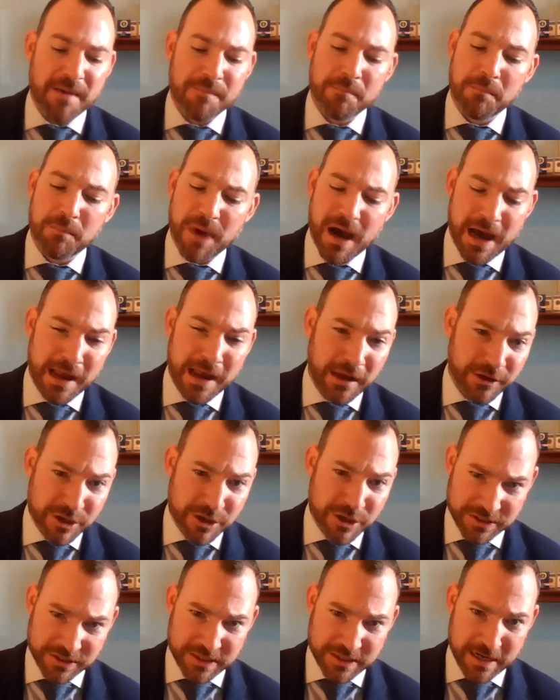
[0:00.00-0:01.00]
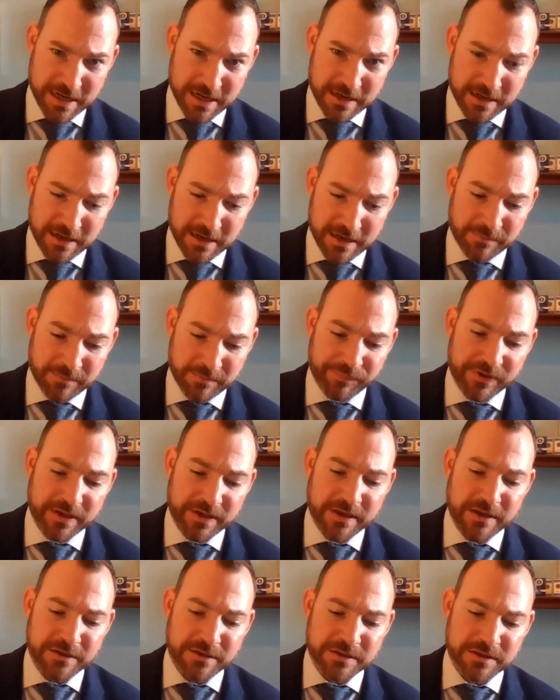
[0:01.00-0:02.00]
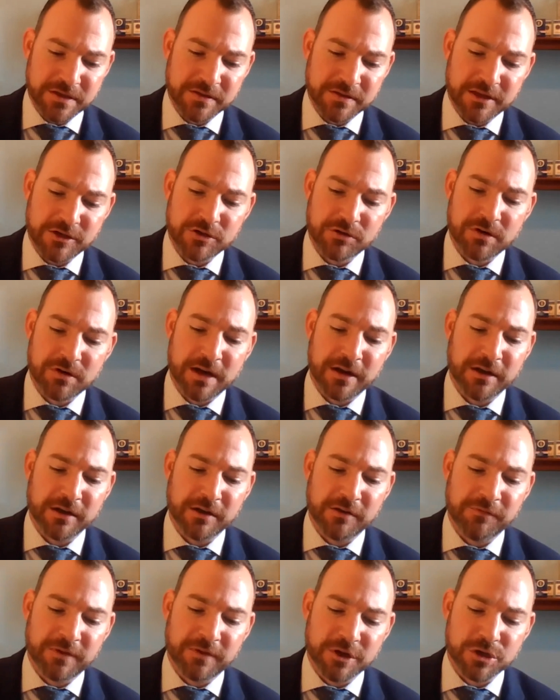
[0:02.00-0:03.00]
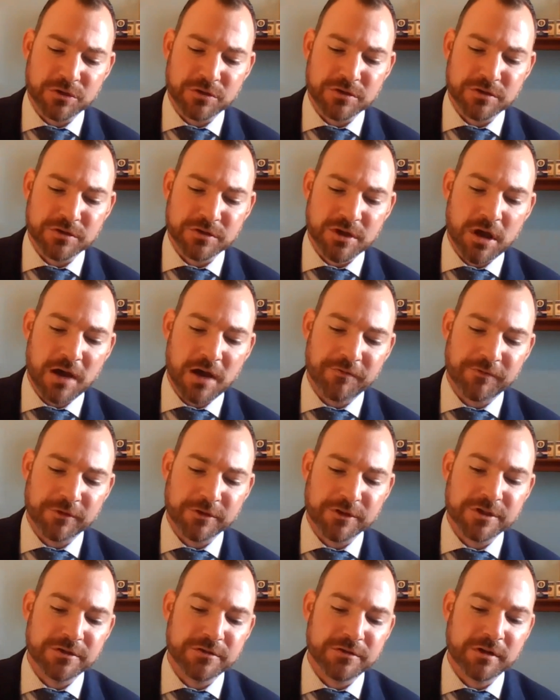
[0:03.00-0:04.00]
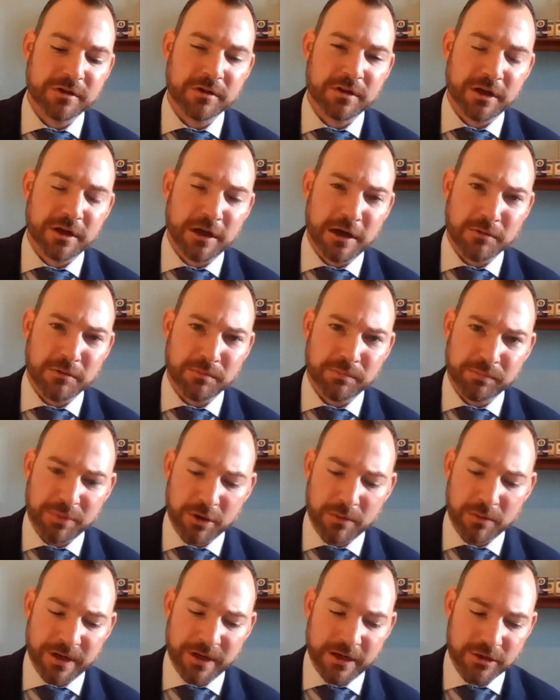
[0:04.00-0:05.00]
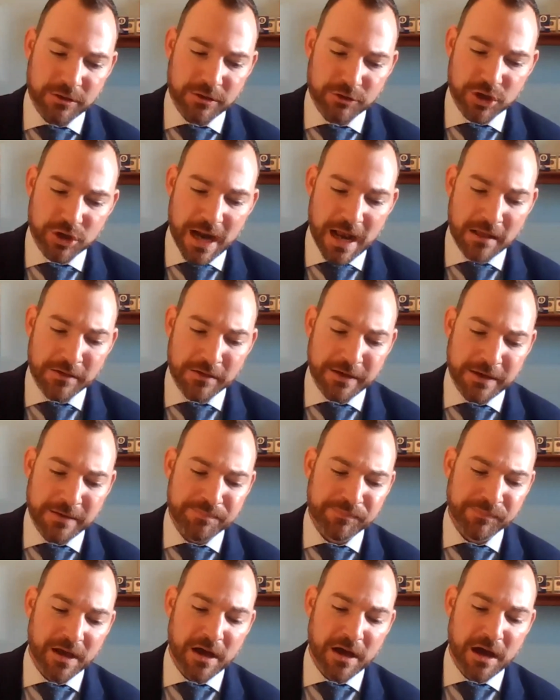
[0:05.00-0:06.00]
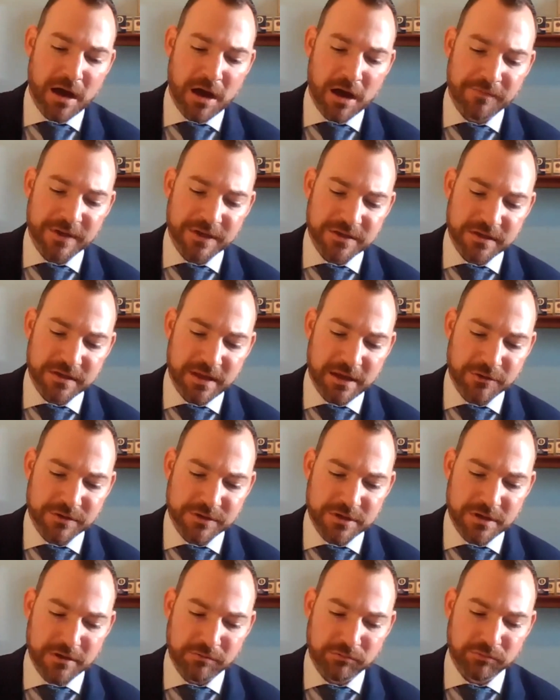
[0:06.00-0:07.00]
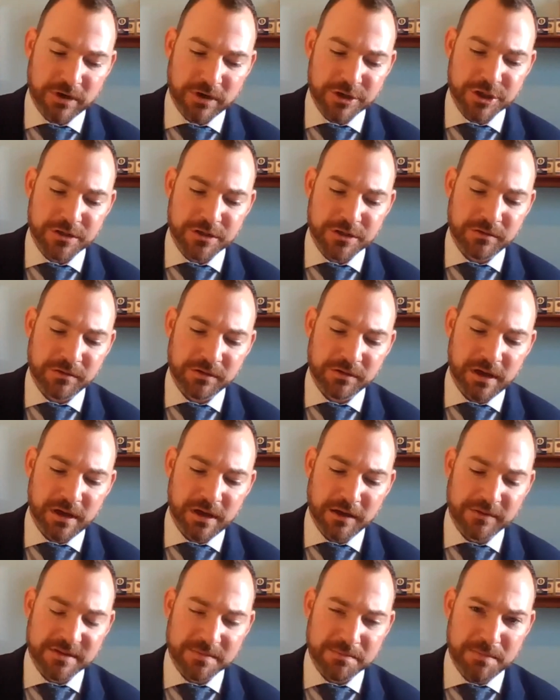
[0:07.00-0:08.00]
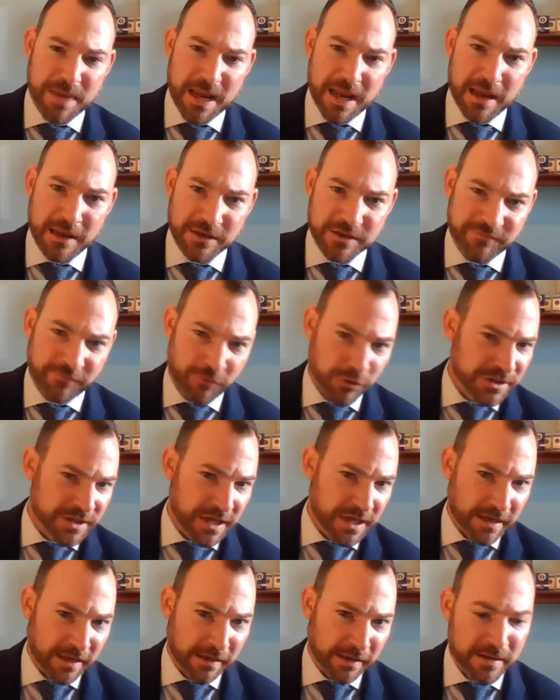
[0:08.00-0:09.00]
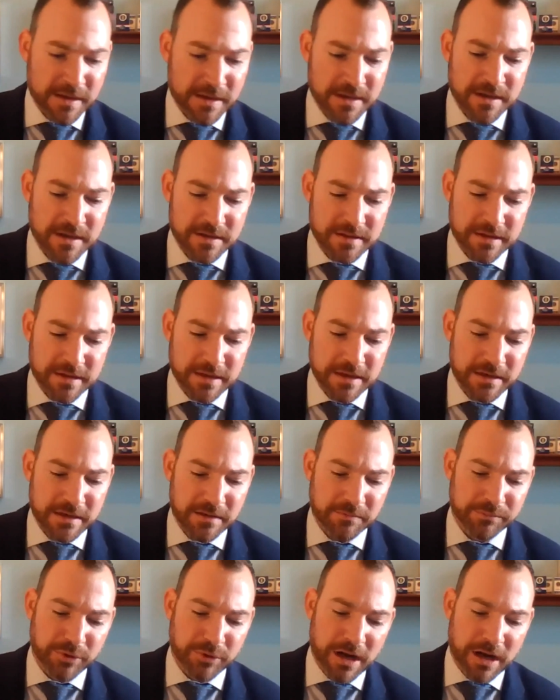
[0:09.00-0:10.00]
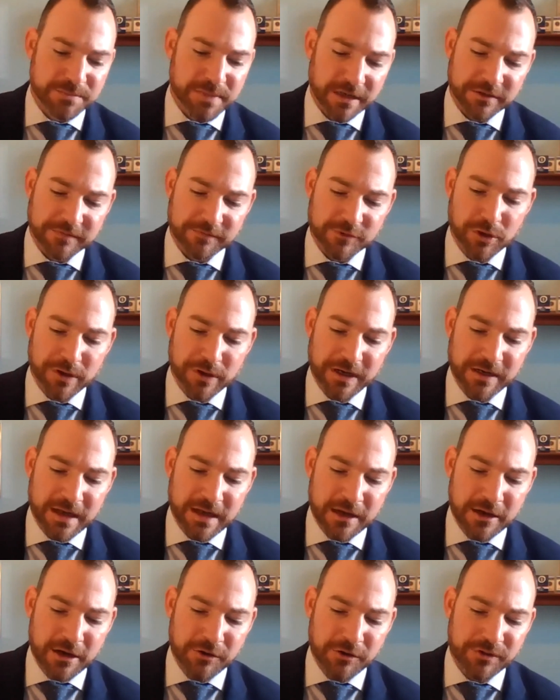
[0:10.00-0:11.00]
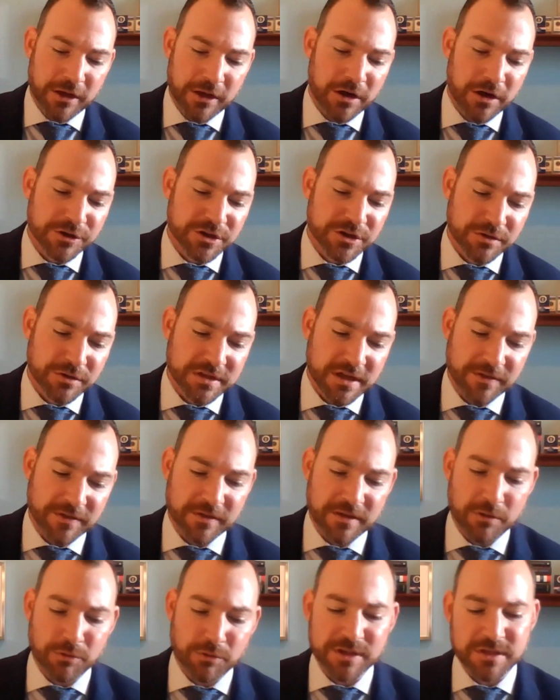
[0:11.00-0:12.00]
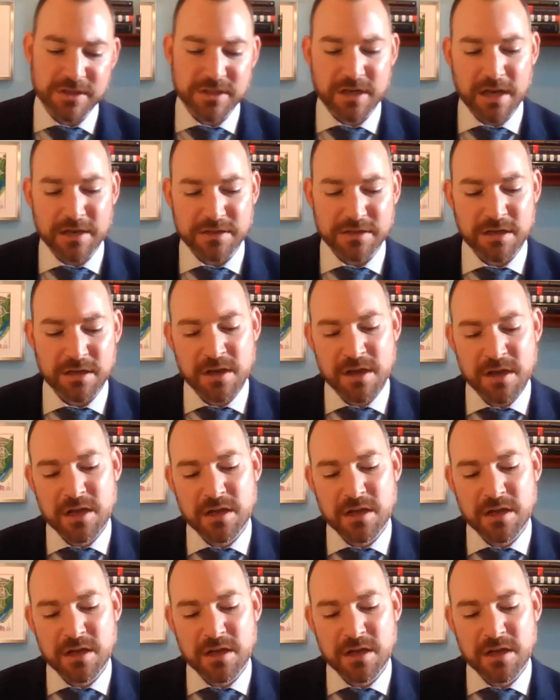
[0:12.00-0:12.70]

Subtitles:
My understanding is that Ukrainian officials offered to declare permanent neutrality. Obviously, that was a Russian demand forsaking the prospect of joining NATO. They also said that they would discuss